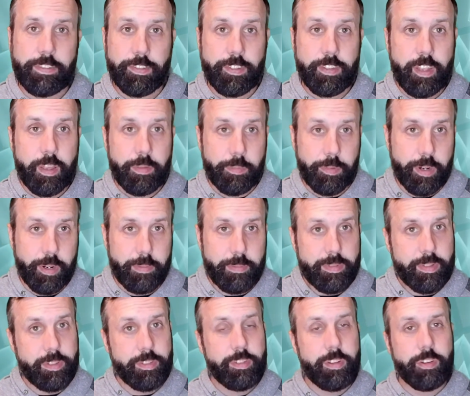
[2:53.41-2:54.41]
of
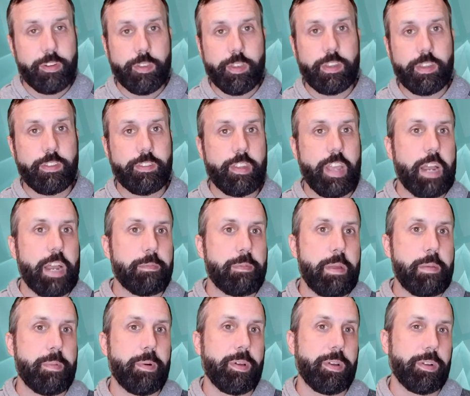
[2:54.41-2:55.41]
subgroups to show you the exact
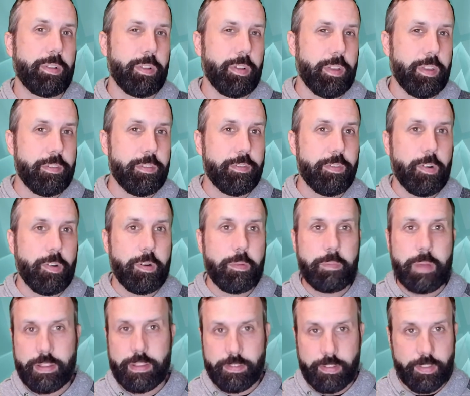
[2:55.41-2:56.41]
people you're looking for
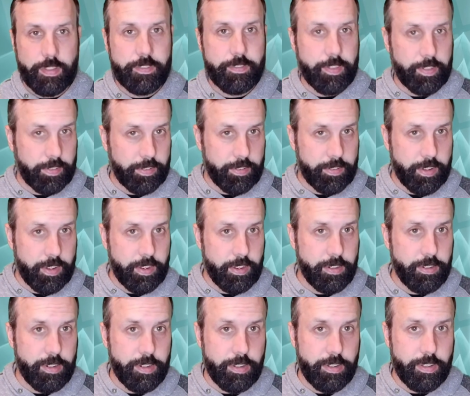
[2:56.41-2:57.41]
based on the filters that you
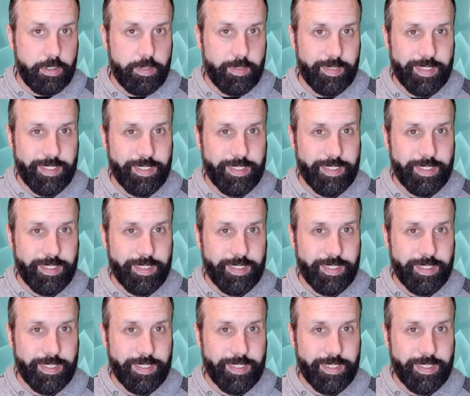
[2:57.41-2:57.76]
choose.